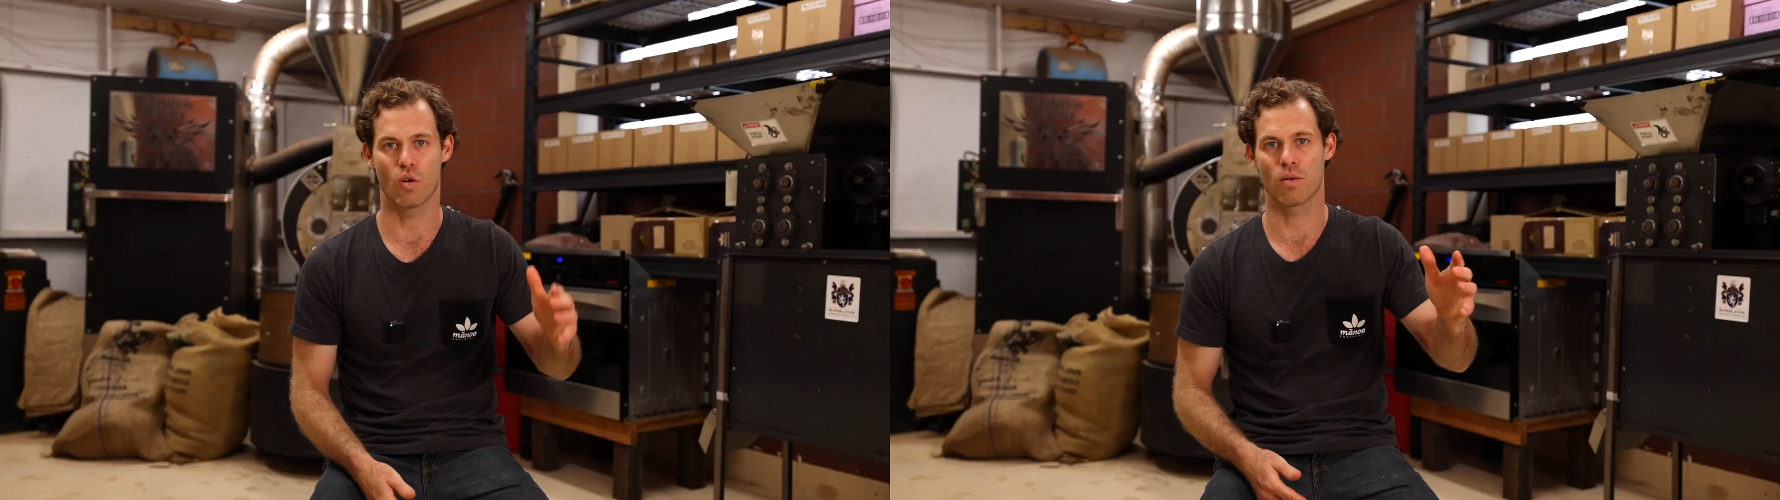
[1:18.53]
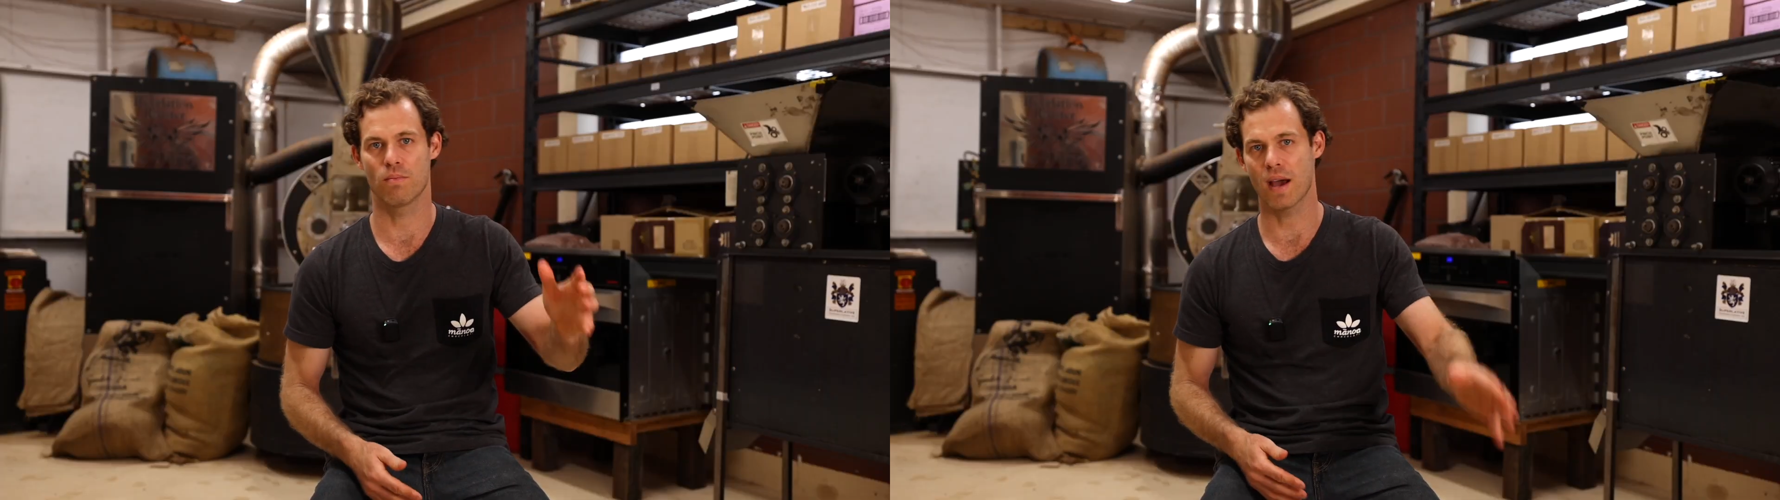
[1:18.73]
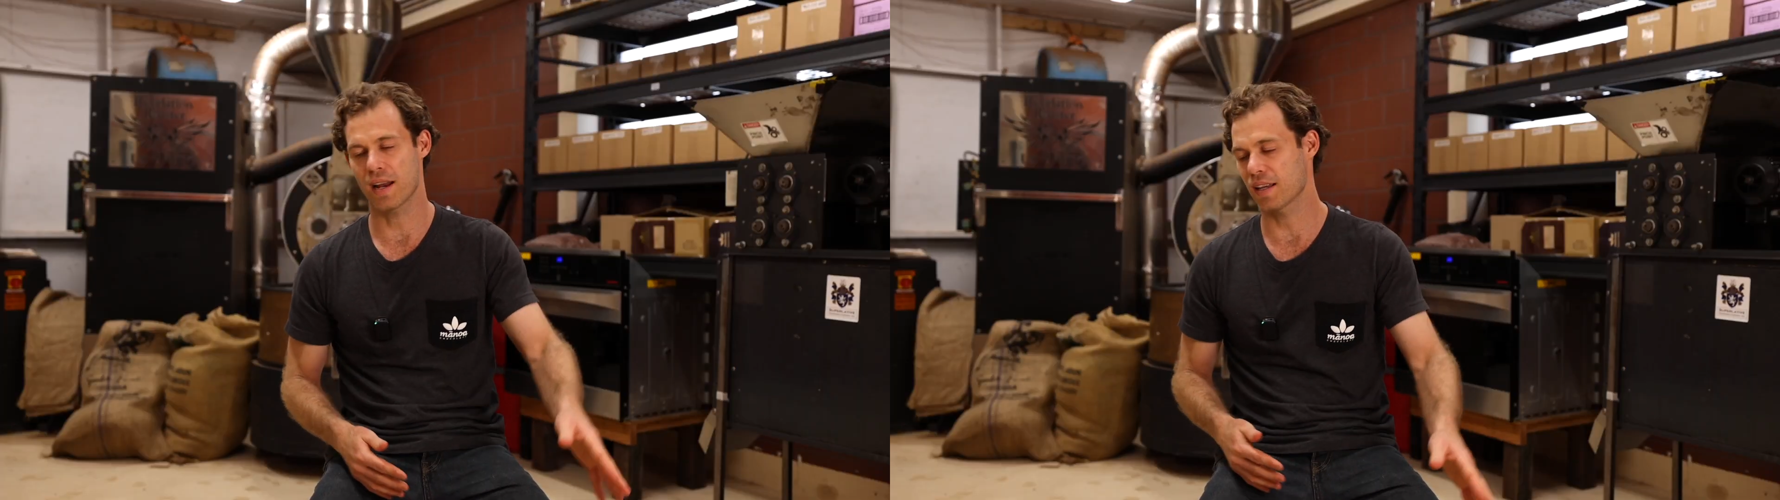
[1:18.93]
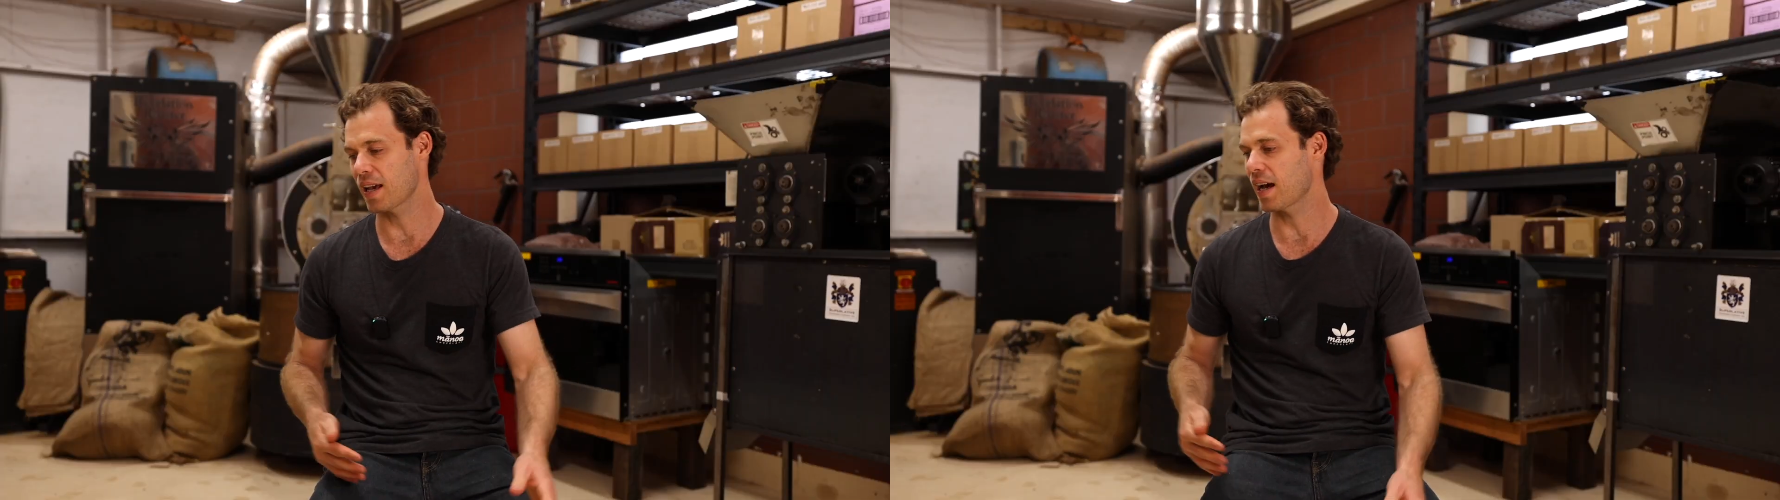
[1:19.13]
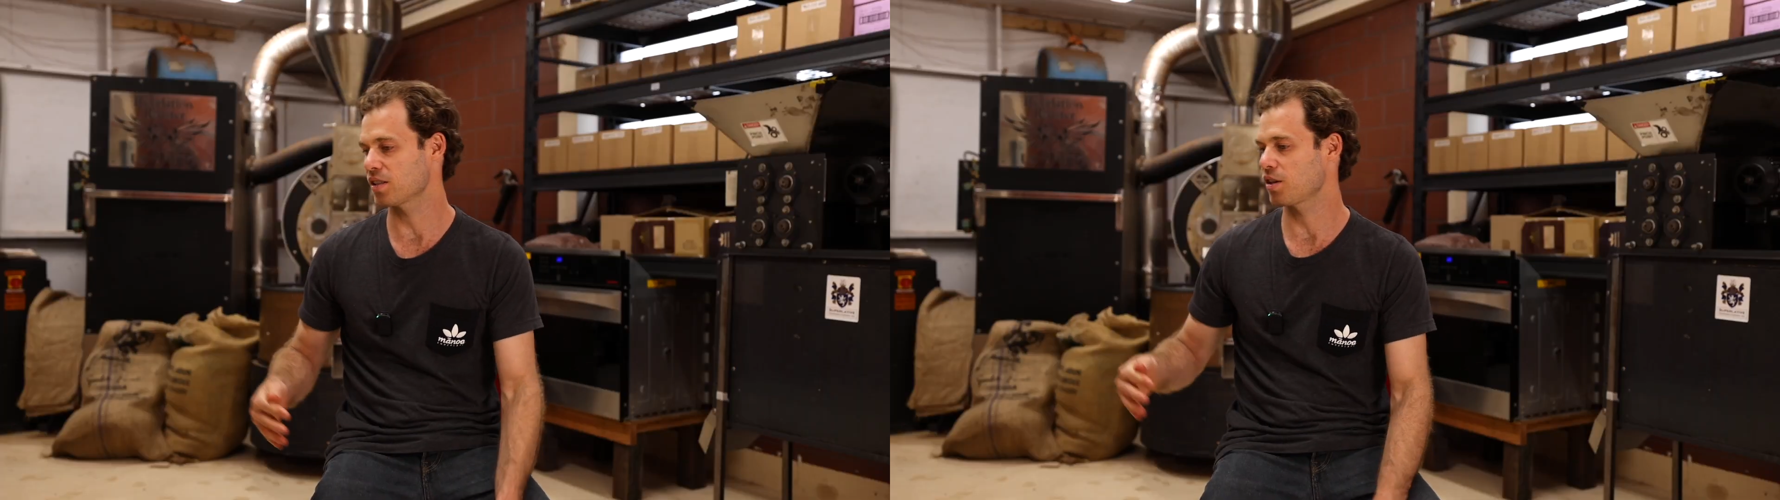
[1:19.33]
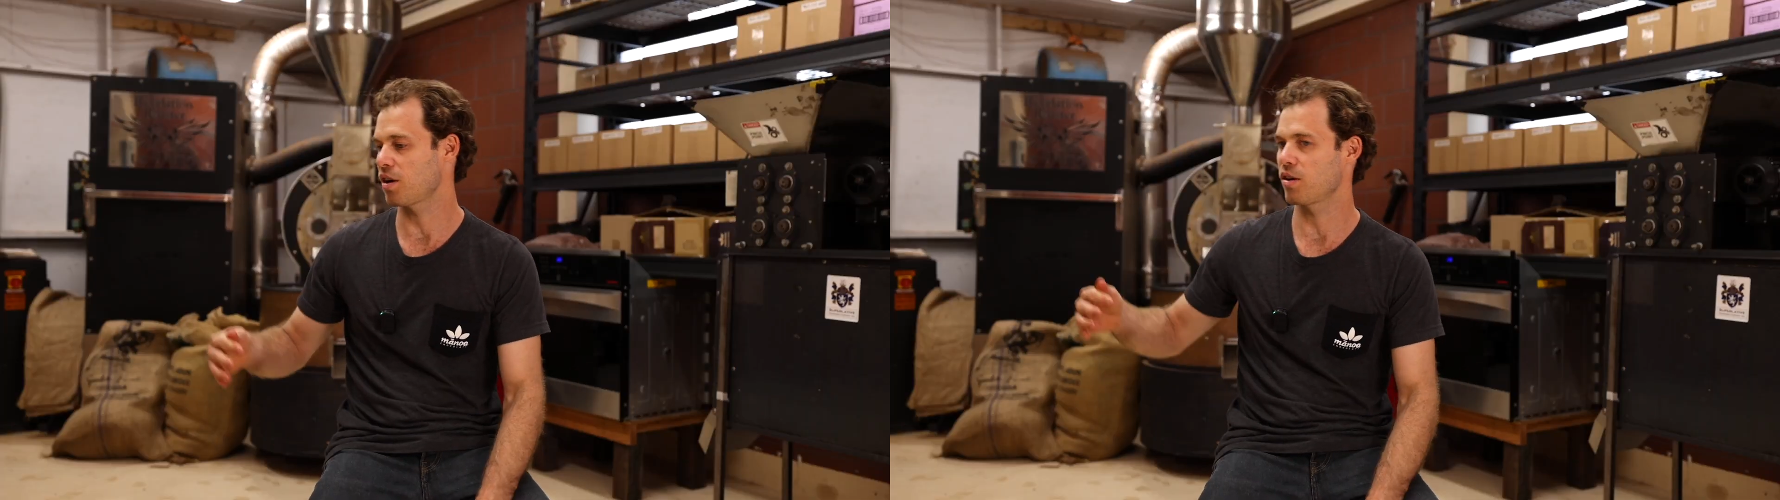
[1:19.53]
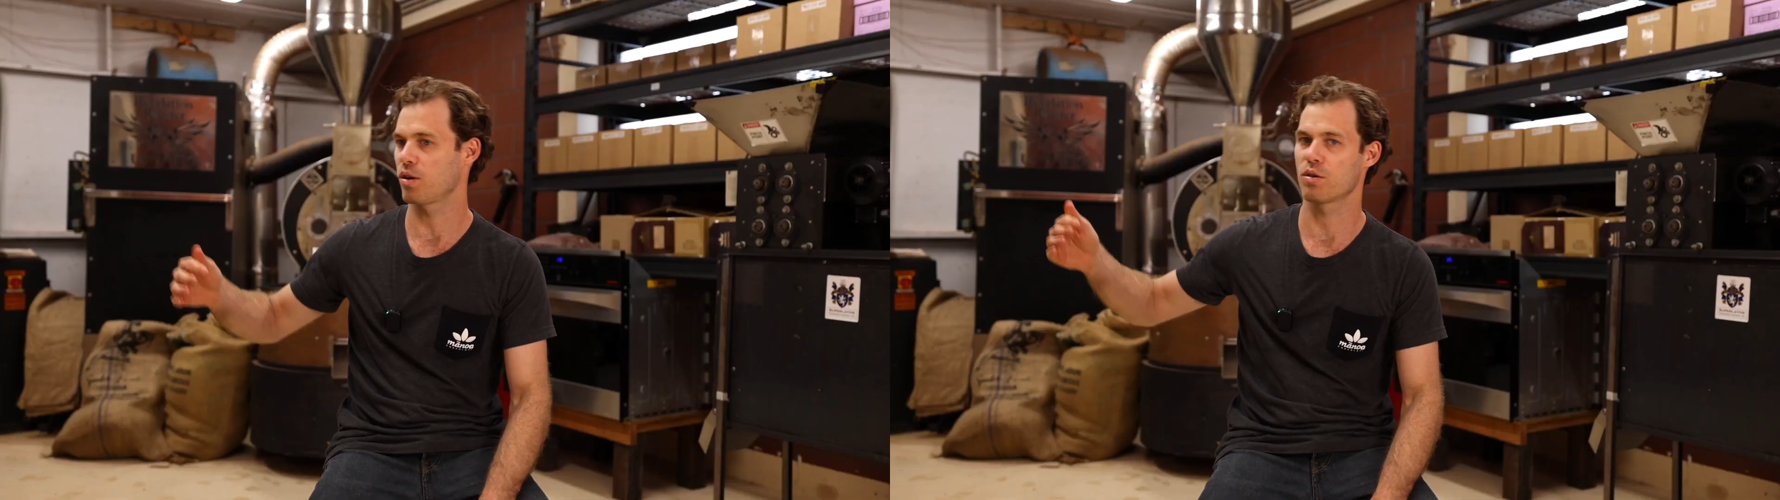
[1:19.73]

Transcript: or Madagascar